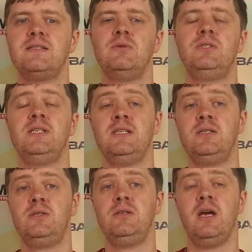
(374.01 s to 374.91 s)
You
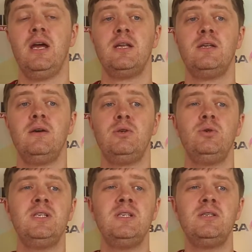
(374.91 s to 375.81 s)

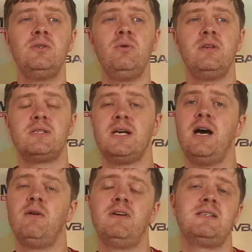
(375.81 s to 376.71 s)
didn't do this
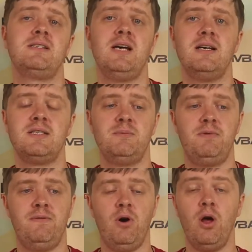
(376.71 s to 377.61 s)
kind of exercises
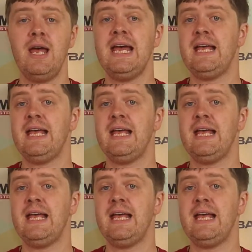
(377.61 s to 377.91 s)
before.